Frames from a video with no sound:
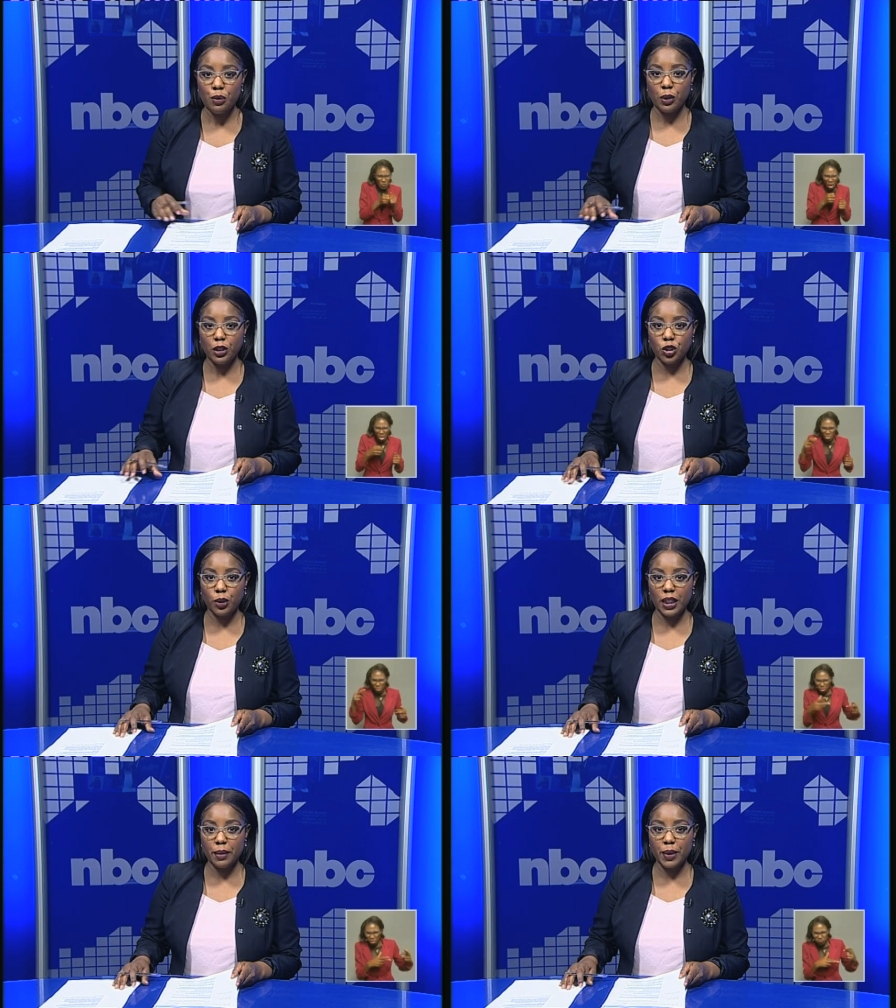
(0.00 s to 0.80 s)
Well,
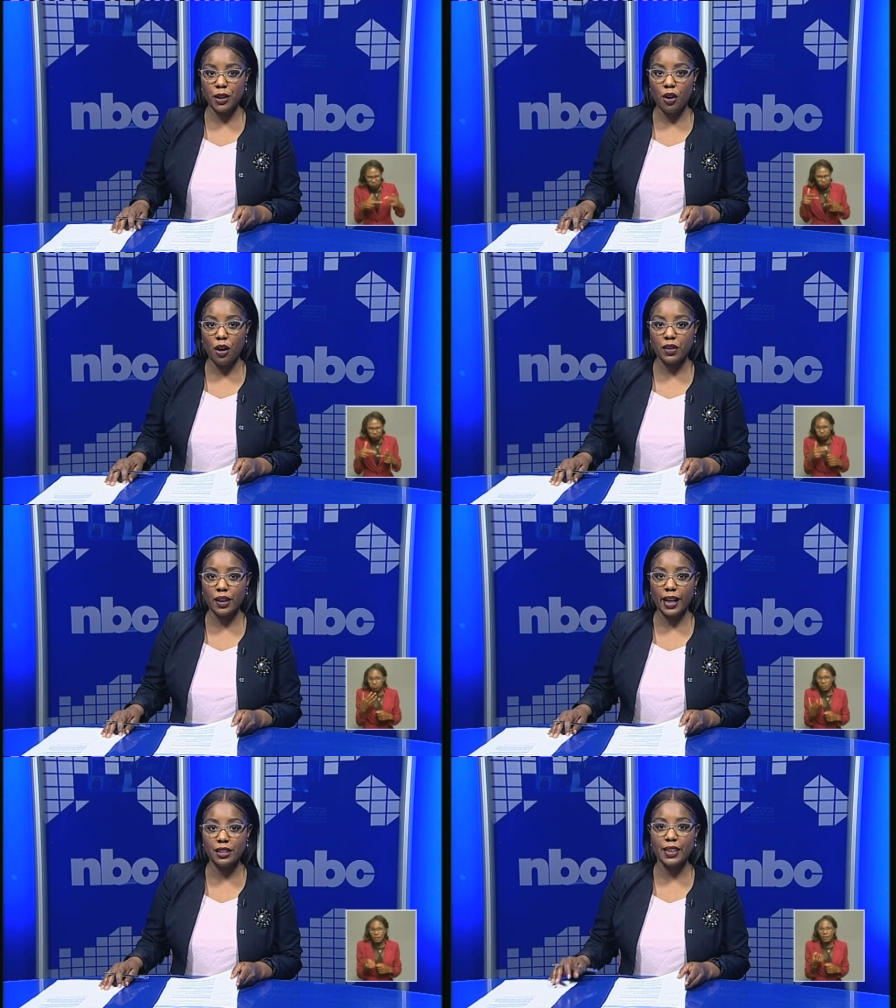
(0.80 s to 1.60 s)
joining me on the
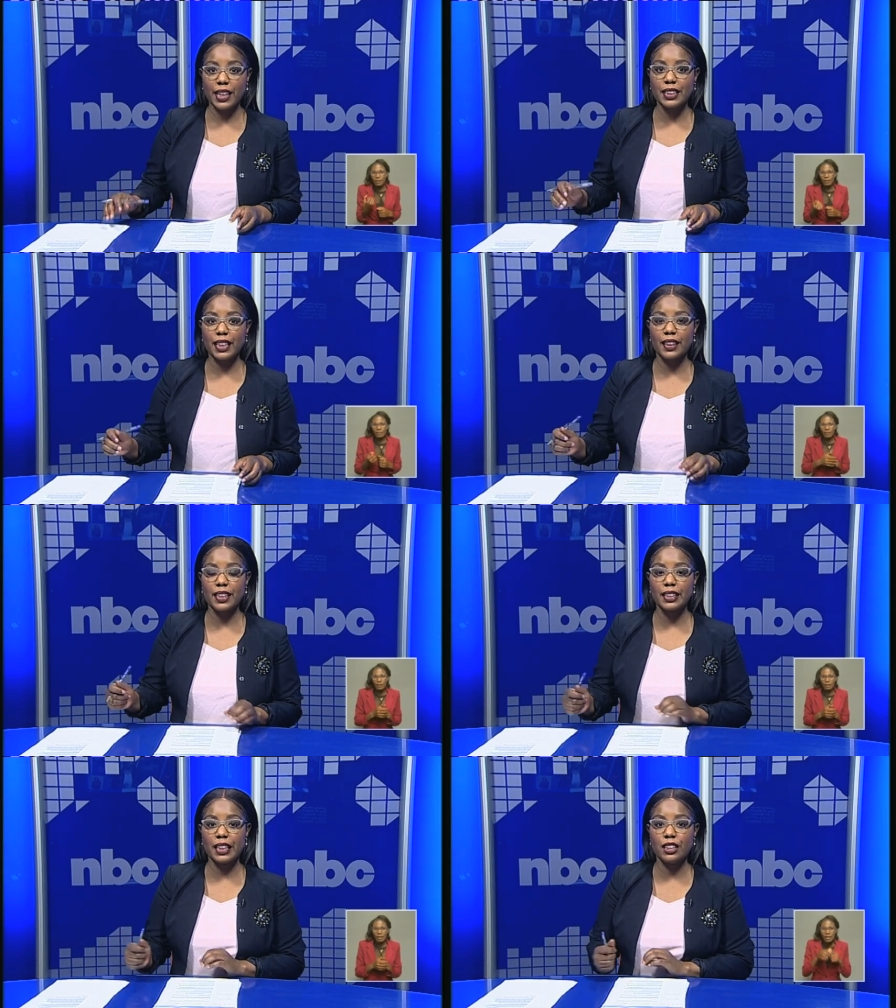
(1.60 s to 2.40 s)
line to dissect
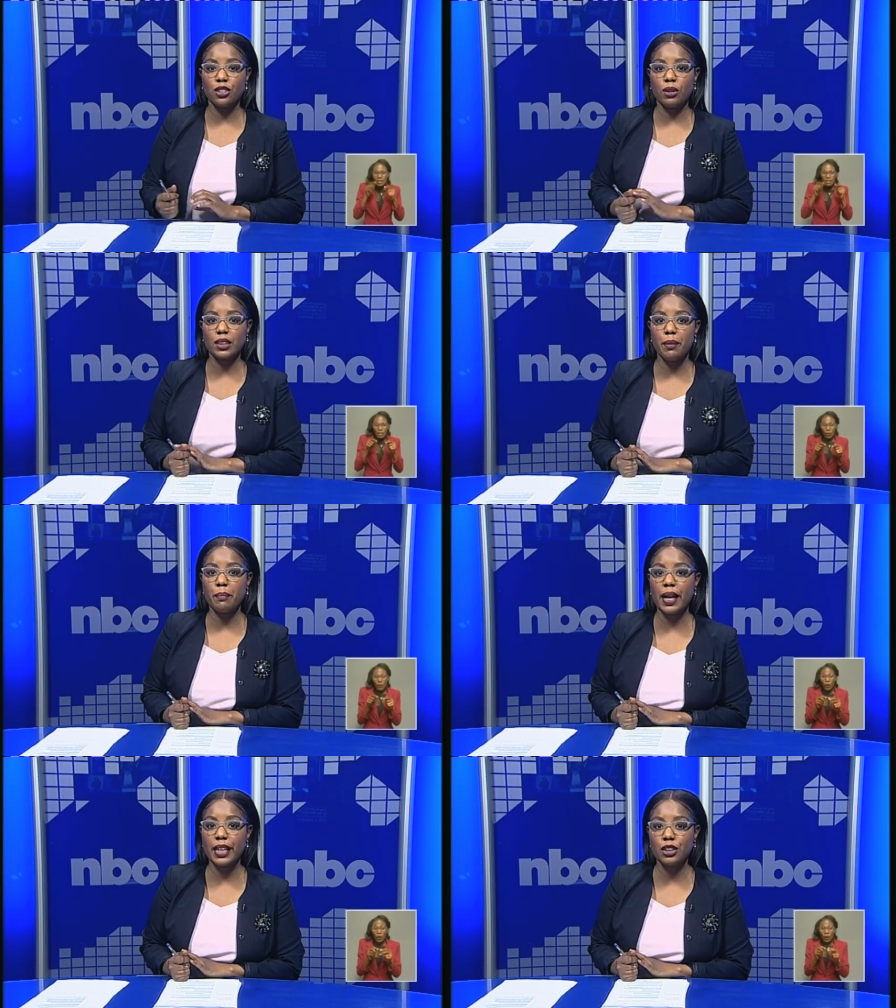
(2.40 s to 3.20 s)
this is Dr.
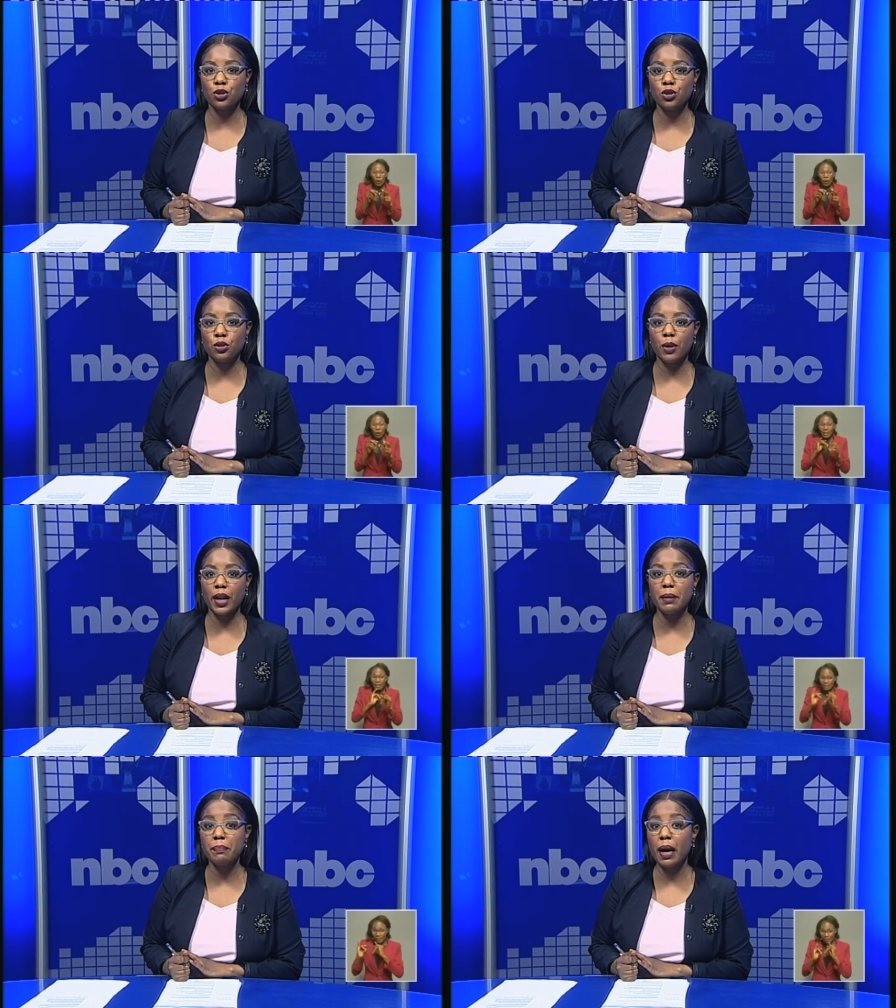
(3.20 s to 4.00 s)
Marius
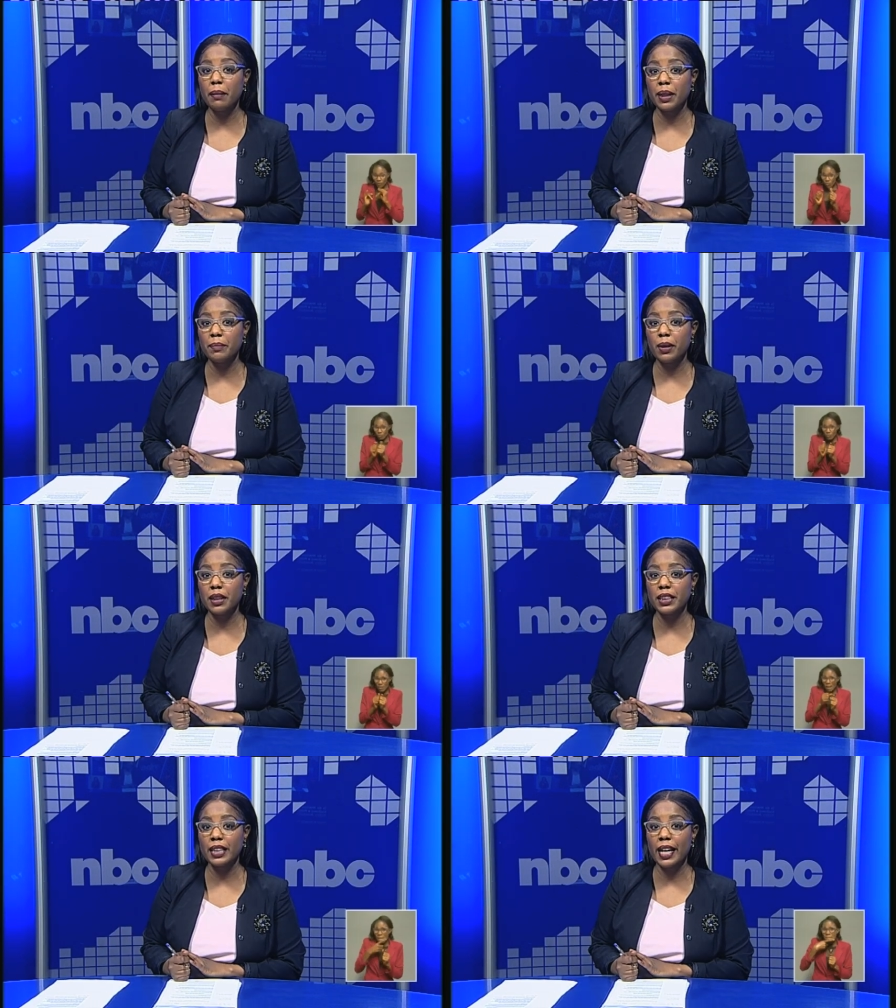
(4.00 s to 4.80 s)
Kudumo, a public
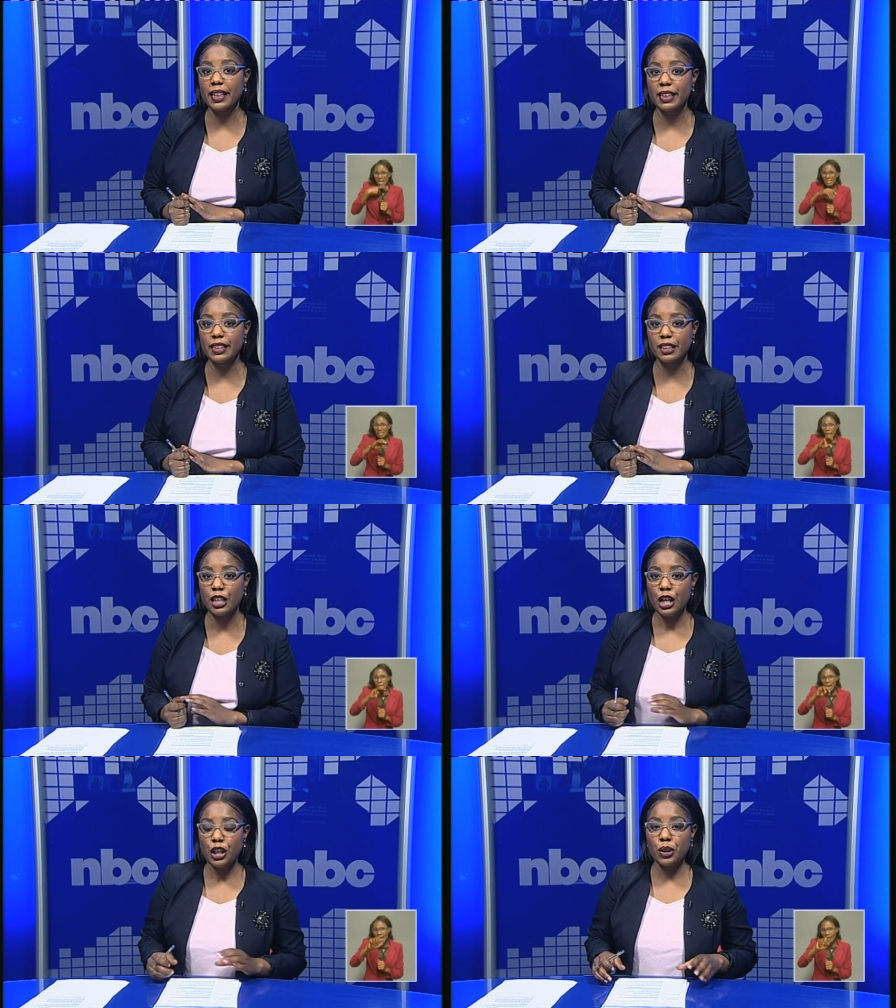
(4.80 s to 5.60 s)
policy analyst.
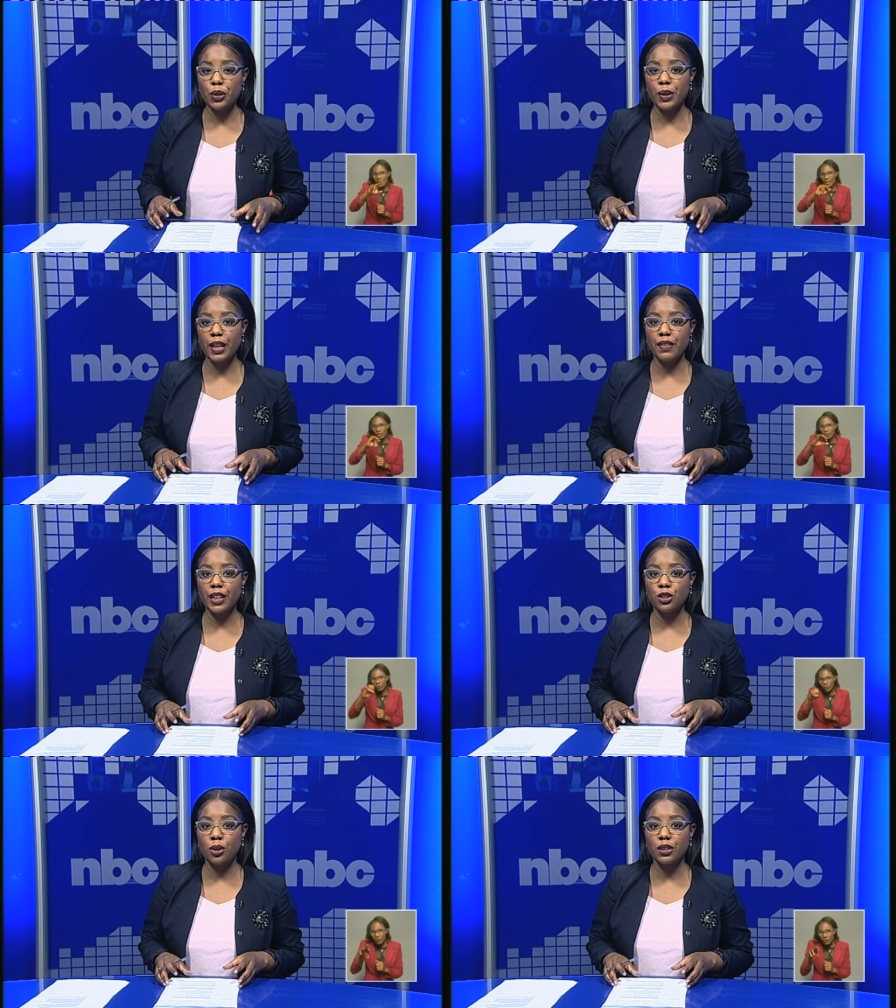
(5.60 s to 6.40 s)
Good
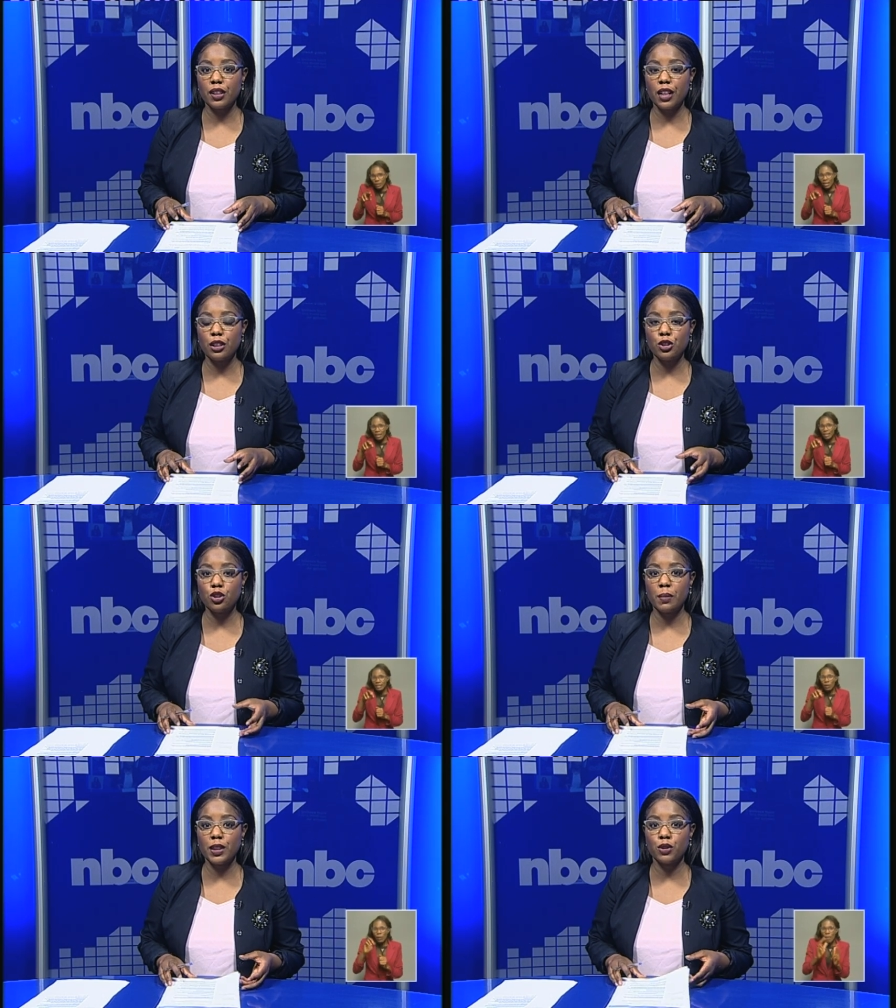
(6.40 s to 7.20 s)
evening, Doctor. Thank you
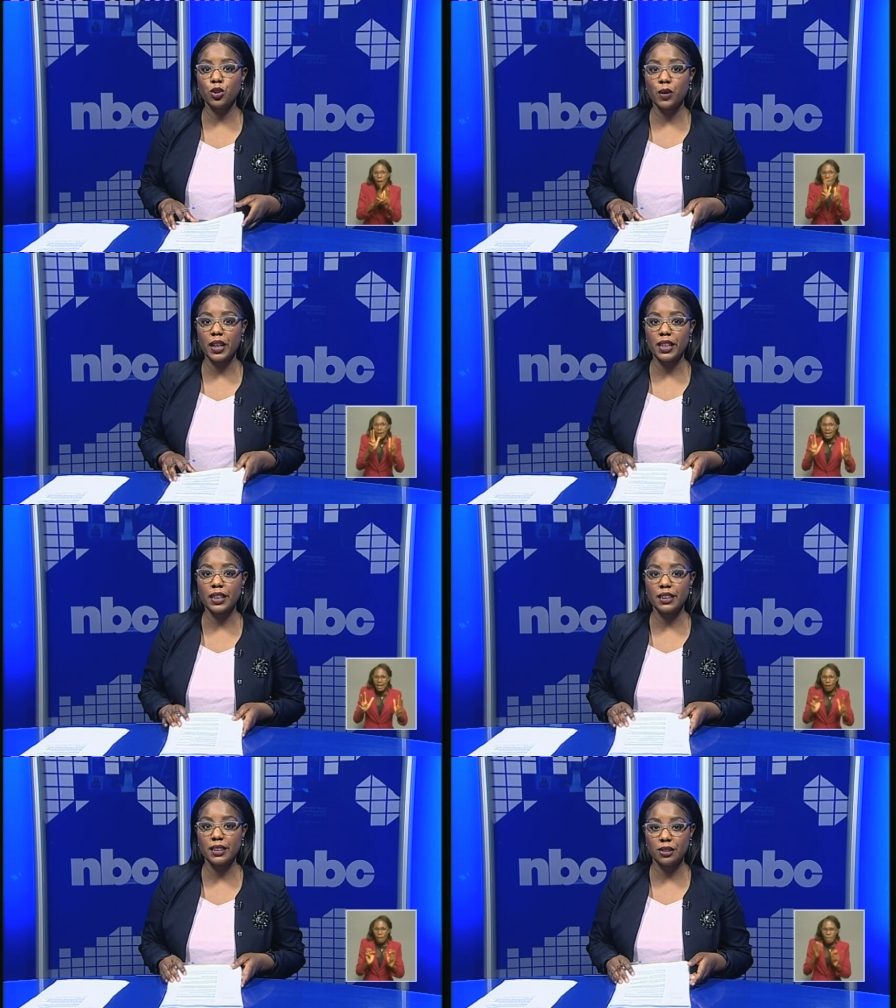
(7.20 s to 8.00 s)
so much for joining
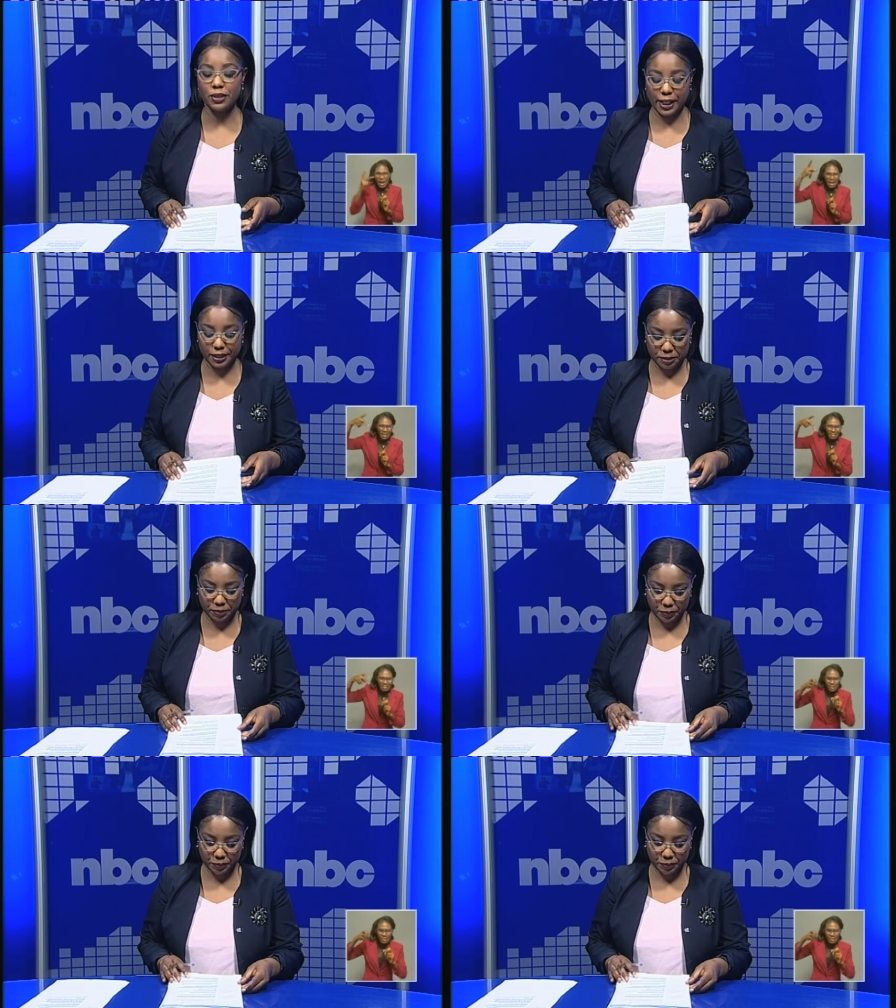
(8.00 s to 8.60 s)
us tonight.